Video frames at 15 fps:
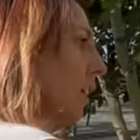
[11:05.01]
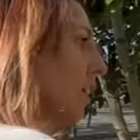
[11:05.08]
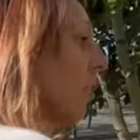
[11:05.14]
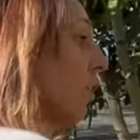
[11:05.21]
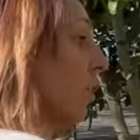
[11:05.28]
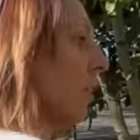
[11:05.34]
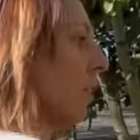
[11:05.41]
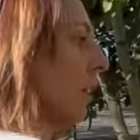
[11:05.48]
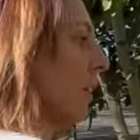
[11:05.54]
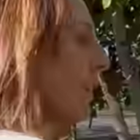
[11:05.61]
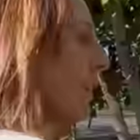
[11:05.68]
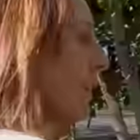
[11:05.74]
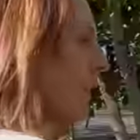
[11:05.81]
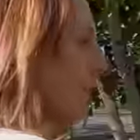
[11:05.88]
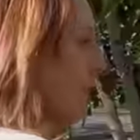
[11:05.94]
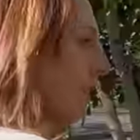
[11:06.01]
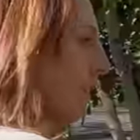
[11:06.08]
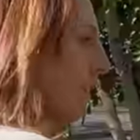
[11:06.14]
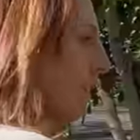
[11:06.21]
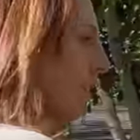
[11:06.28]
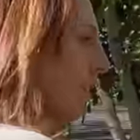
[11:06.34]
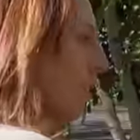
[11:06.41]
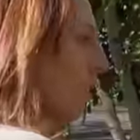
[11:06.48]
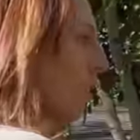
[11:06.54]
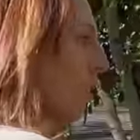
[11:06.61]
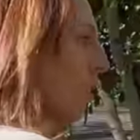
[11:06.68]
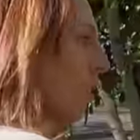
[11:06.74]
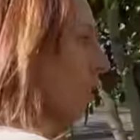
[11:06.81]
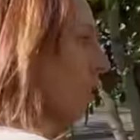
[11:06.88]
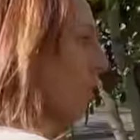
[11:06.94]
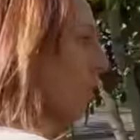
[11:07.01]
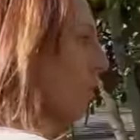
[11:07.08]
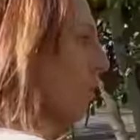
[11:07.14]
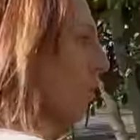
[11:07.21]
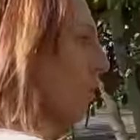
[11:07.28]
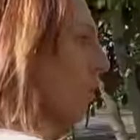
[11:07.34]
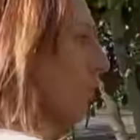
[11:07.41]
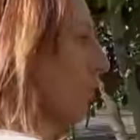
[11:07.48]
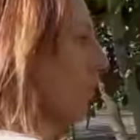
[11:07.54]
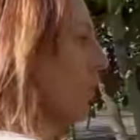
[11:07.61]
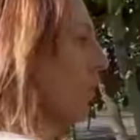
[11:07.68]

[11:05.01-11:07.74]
So the nice thing is, is this is drying out right now,